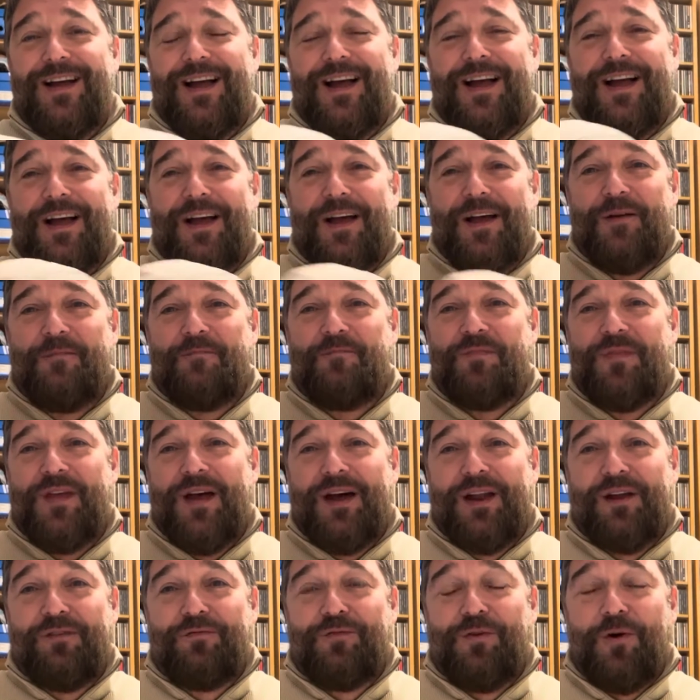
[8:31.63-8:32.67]
and
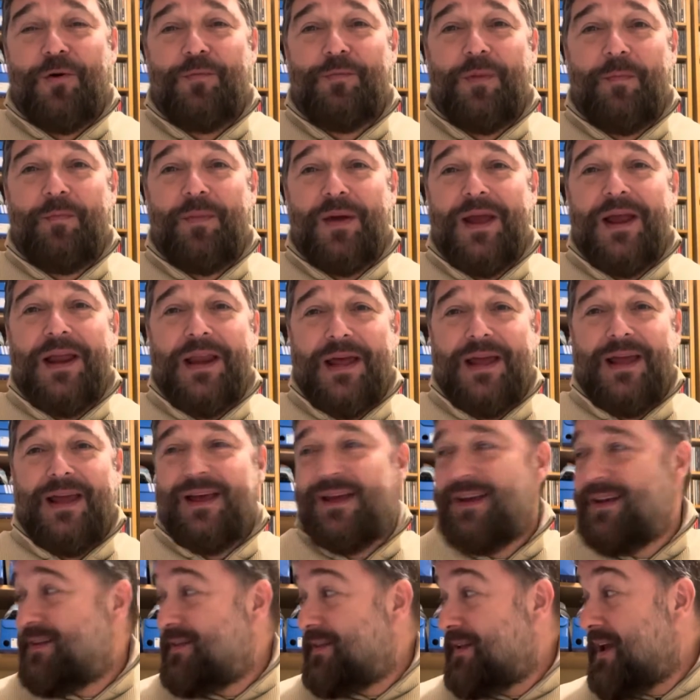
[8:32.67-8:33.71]
I've got my beanie,
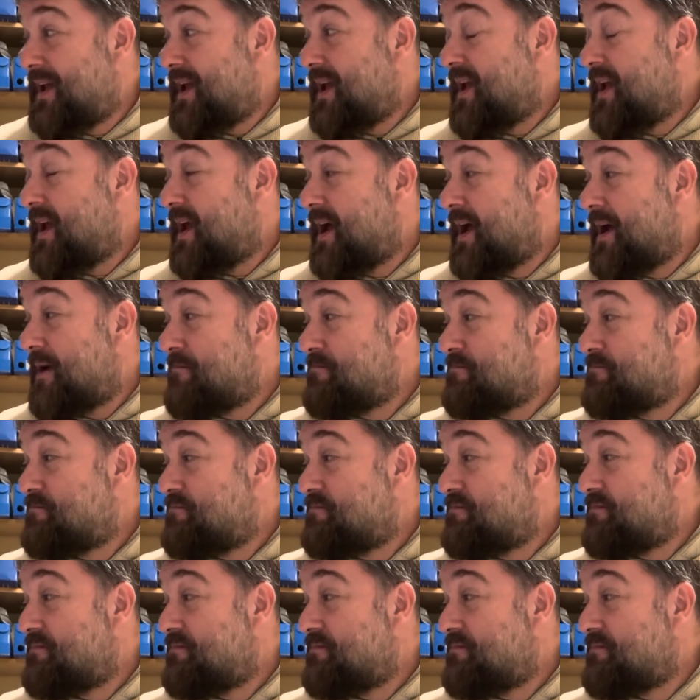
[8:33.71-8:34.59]
the